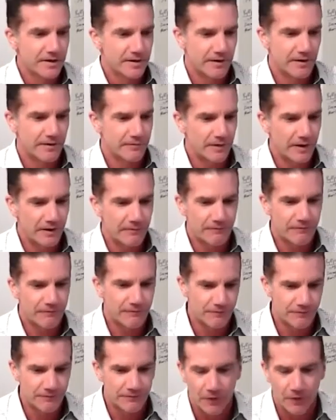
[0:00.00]
a
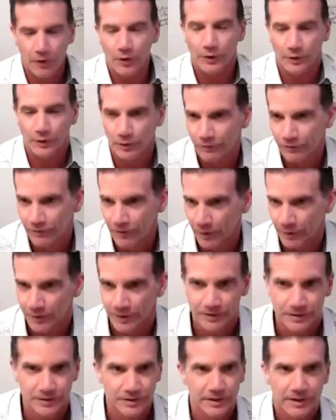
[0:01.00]
vertical
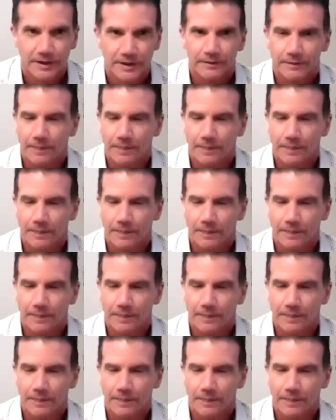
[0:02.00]
focus,